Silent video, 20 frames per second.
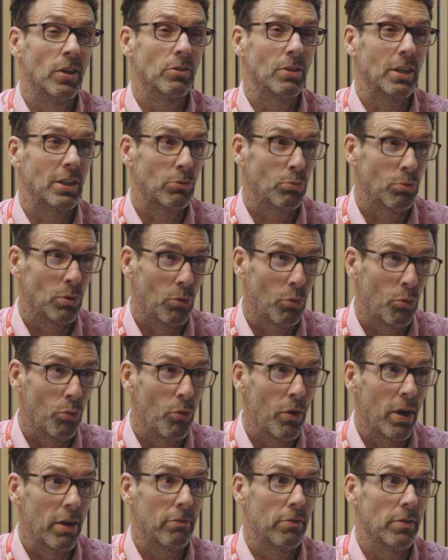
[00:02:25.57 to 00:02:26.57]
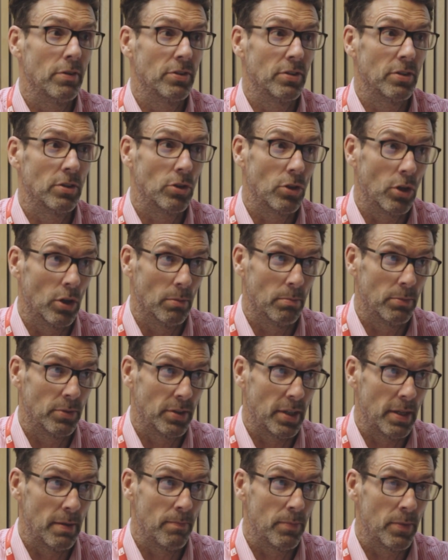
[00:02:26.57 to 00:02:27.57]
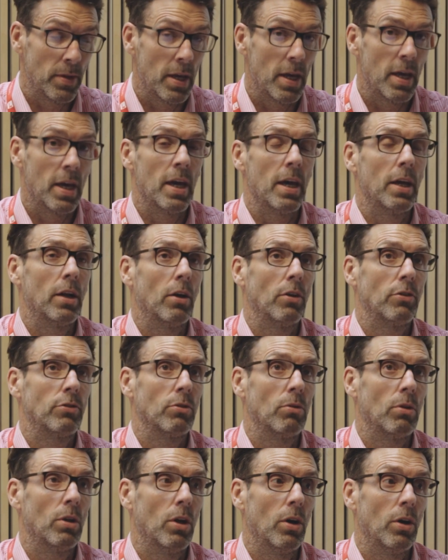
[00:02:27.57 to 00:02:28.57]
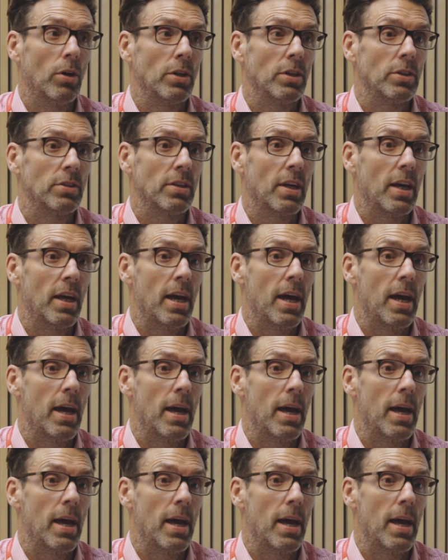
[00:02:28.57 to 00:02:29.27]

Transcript: So that's where referencing comes in. It also allows